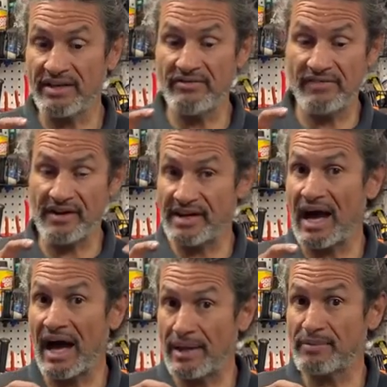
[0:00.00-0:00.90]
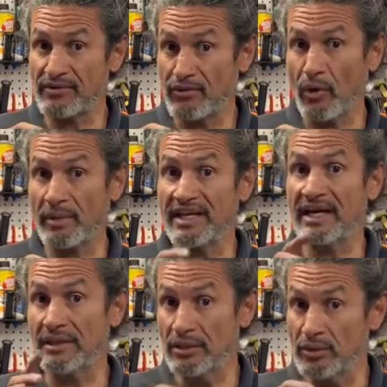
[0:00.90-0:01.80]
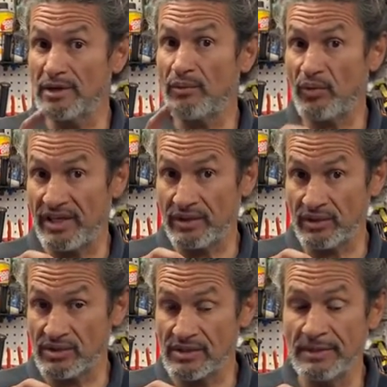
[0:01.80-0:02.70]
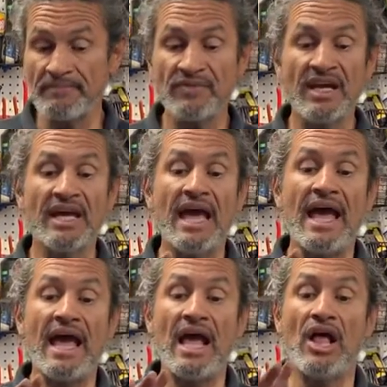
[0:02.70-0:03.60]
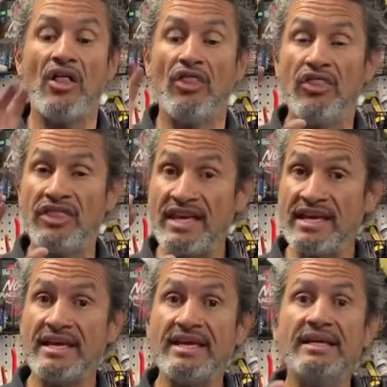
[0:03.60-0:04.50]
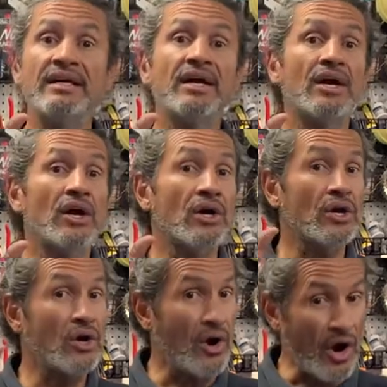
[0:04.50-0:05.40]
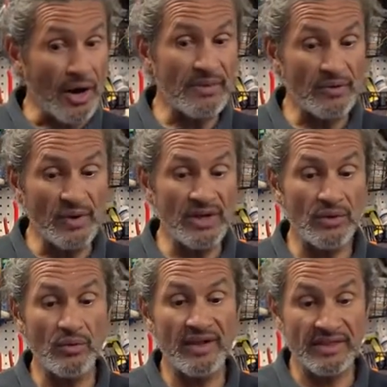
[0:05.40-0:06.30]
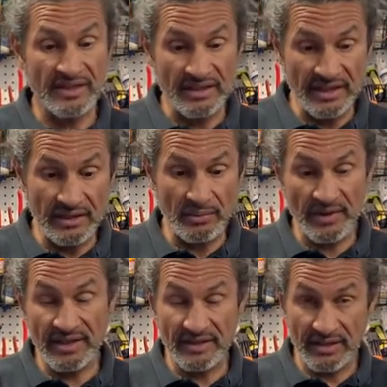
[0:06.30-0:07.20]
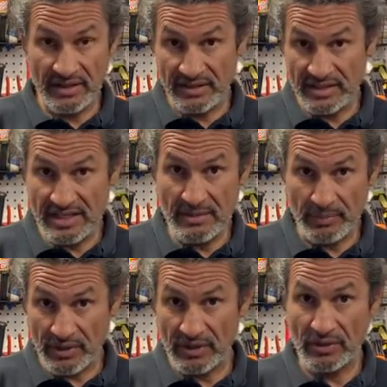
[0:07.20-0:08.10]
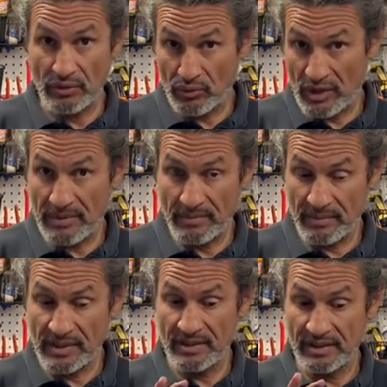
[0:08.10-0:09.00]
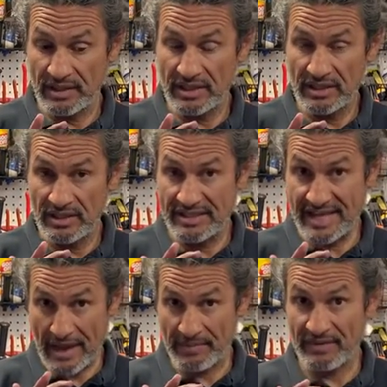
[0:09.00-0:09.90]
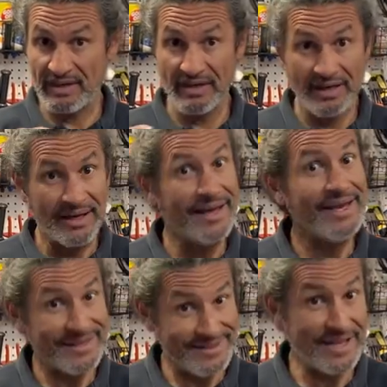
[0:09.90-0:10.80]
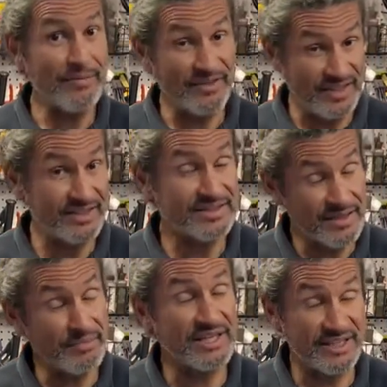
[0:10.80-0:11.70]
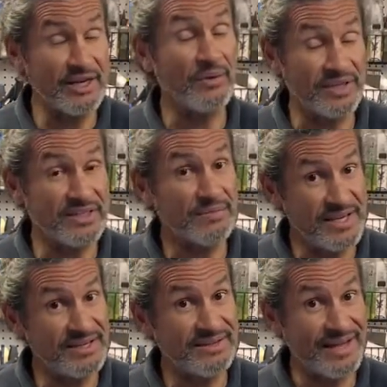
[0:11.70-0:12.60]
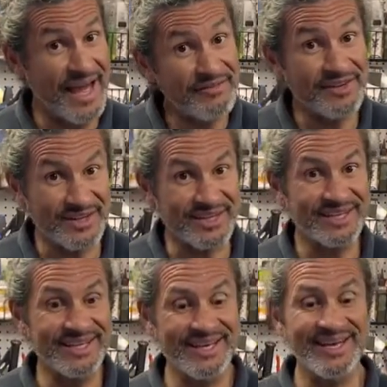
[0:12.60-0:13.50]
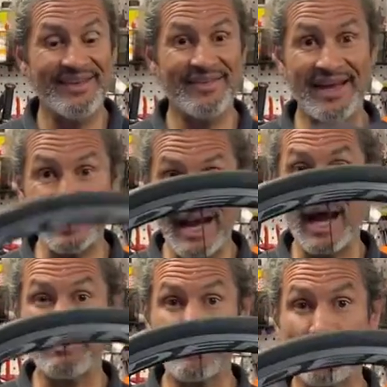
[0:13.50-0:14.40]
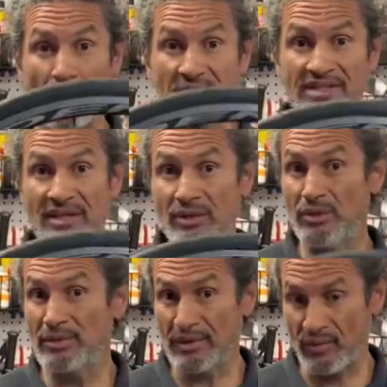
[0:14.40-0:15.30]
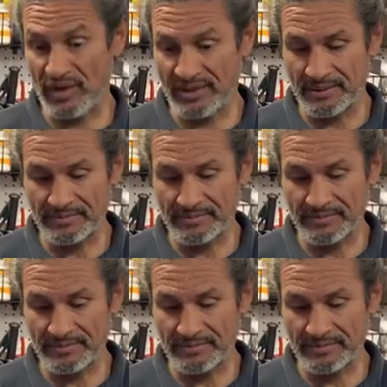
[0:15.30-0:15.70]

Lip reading: very high performing aluminum wheels, the carbon wheel with the little bit deeper rim depth is typically going to be heavier than a high performance aluminum wheel,